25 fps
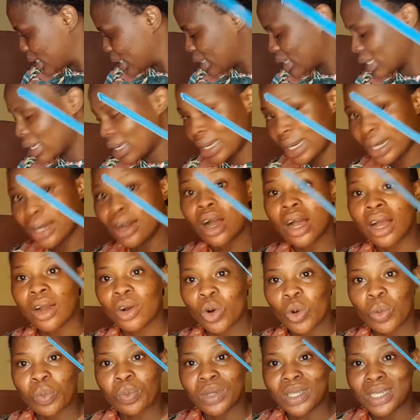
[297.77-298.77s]
I
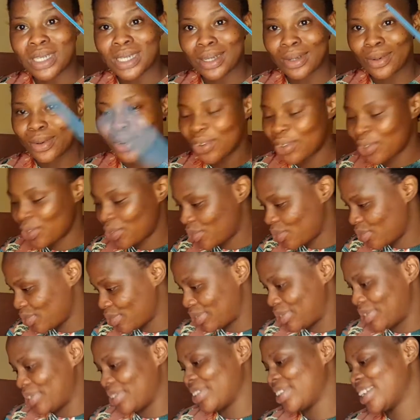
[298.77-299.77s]
hope it's enough.
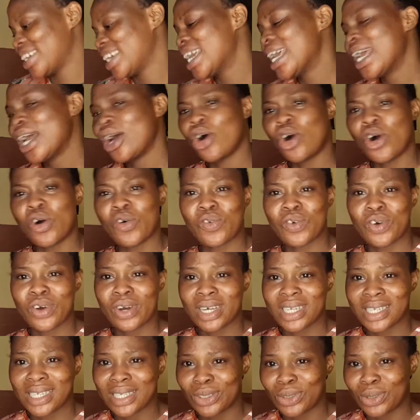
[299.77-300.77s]
Of
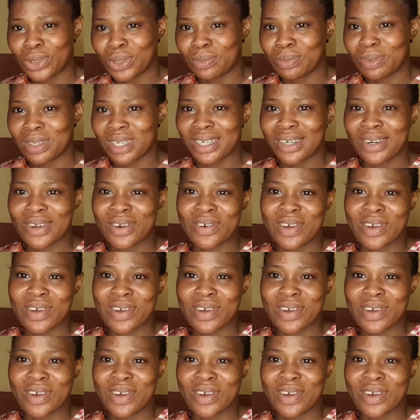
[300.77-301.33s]
course it will be enough.